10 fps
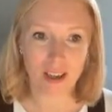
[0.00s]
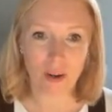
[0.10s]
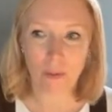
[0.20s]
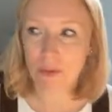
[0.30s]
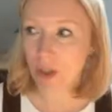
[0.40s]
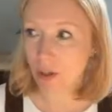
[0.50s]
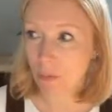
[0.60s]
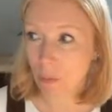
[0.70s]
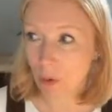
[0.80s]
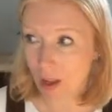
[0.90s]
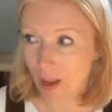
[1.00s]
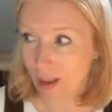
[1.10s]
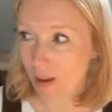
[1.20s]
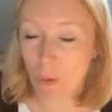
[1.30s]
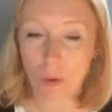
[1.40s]
obviously
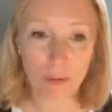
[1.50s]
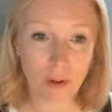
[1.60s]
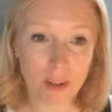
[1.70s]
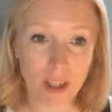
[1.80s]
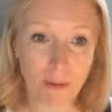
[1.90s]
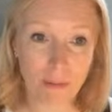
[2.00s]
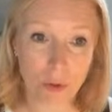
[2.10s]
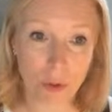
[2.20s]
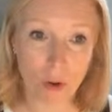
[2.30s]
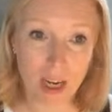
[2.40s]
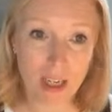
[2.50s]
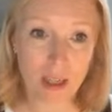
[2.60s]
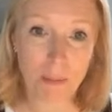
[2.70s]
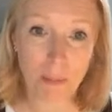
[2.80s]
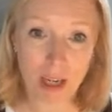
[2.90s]
all of our staff are trained
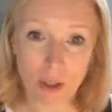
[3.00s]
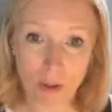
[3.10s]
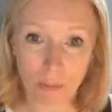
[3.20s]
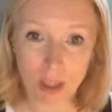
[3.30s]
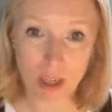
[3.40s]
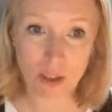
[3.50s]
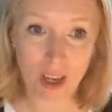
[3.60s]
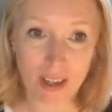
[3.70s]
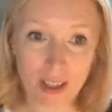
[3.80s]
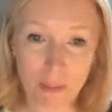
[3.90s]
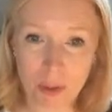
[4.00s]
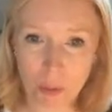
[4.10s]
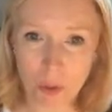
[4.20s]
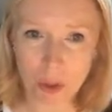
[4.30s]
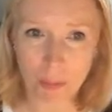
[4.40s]
in patient confidentiality, but do you
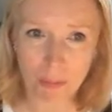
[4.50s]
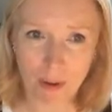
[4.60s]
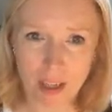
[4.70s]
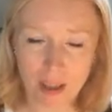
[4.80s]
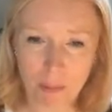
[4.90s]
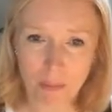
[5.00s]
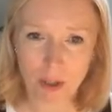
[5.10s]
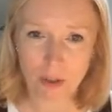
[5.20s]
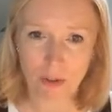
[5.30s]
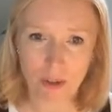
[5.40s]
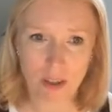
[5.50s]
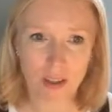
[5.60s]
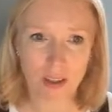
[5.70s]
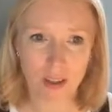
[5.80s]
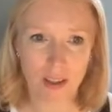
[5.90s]
want to provide some
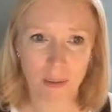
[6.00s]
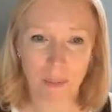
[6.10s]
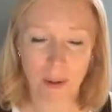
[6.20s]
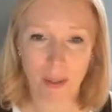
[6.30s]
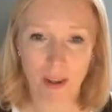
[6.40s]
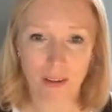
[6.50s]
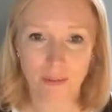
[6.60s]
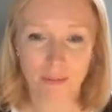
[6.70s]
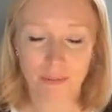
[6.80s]
reassurance about that?